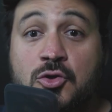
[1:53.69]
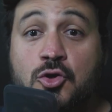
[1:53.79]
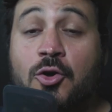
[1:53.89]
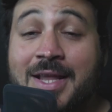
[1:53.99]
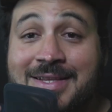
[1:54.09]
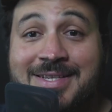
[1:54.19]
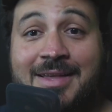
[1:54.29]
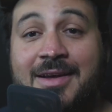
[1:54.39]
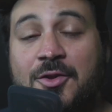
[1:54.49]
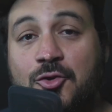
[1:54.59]
So let's say
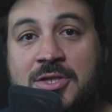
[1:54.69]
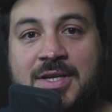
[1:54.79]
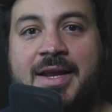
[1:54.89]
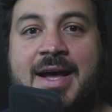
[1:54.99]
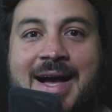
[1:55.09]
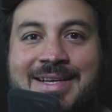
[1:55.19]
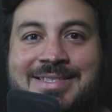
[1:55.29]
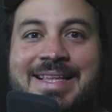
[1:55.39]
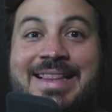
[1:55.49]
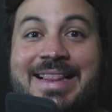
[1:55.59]
that your site
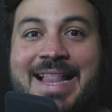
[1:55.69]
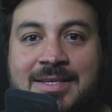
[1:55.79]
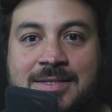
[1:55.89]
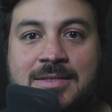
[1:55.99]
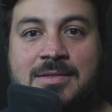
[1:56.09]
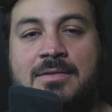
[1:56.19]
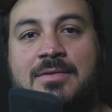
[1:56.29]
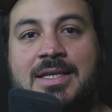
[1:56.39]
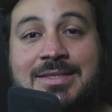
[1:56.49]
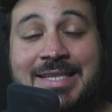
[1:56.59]
has less
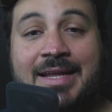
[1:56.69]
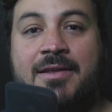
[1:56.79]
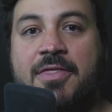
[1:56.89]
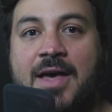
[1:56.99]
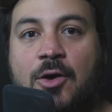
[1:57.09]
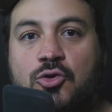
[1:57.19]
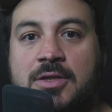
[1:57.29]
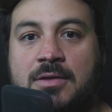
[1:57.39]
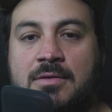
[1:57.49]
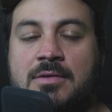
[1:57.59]
than
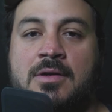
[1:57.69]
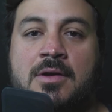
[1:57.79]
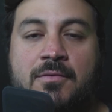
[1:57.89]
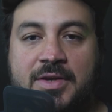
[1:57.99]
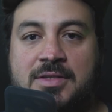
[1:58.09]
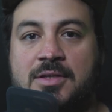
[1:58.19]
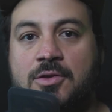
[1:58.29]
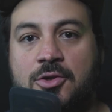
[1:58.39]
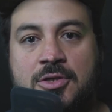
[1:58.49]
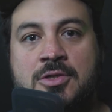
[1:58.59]
10,000
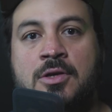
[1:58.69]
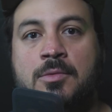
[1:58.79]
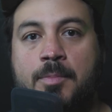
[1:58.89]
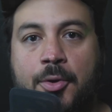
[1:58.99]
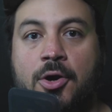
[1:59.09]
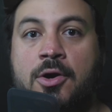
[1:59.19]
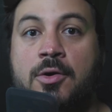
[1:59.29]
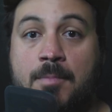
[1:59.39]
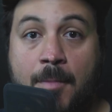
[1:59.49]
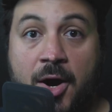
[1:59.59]
visitors per
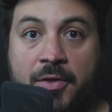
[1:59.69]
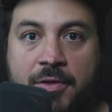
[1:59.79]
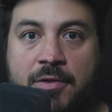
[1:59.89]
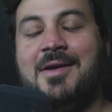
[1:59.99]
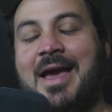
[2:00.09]
month.